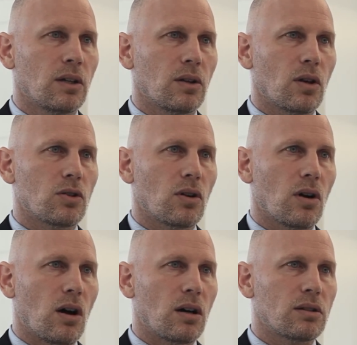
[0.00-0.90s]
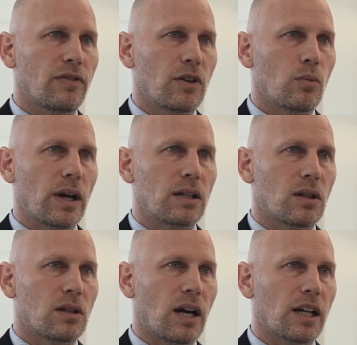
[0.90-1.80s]
Those are all different ways
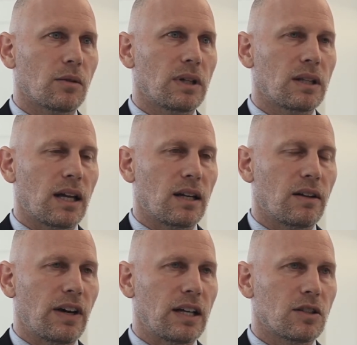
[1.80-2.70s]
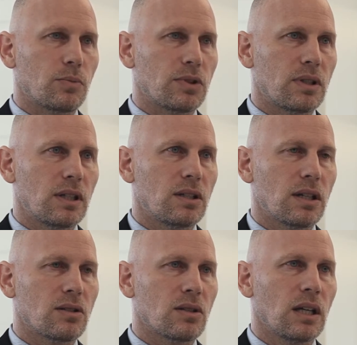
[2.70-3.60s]
to document that an event is
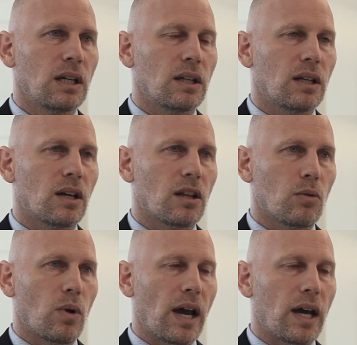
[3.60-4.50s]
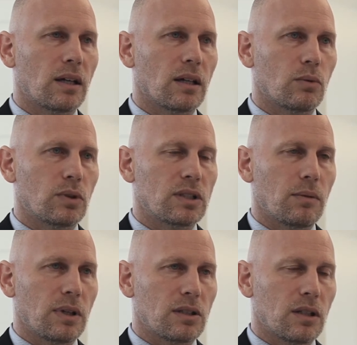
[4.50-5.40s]
prestigious. The other way, which I
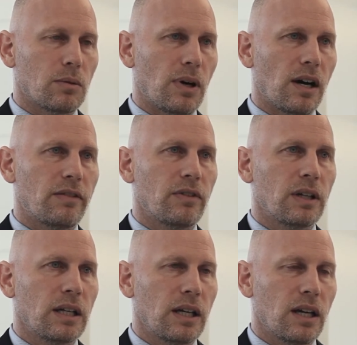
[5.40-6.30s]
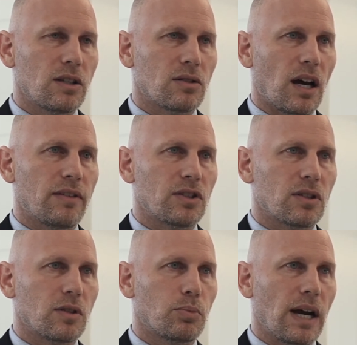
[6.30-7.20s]
mentioned above, is
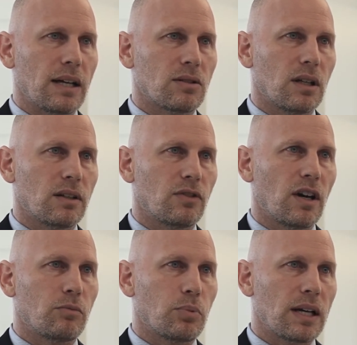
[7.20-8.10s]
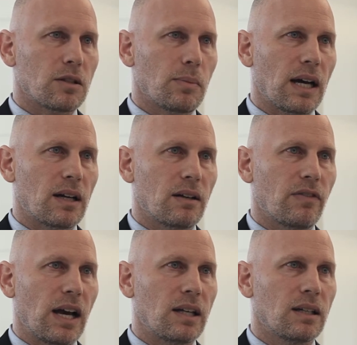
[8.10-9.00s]
obviously press. And if you have press about an
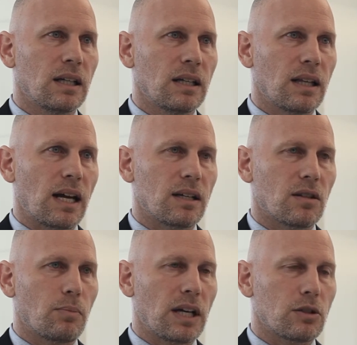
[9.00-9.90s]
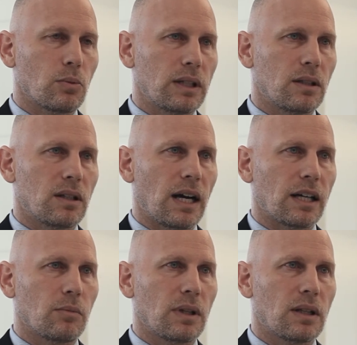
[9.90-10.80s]
event, that is the best way to
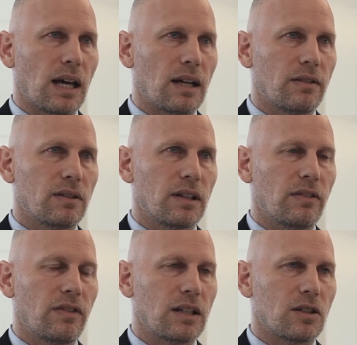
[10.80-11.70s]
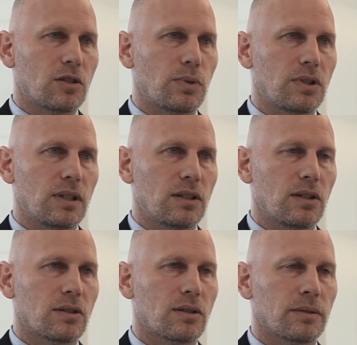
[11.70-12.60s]
document that the event is
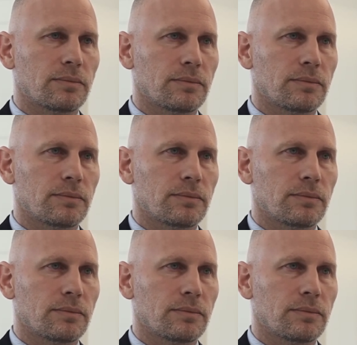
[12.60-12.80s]
prestigious.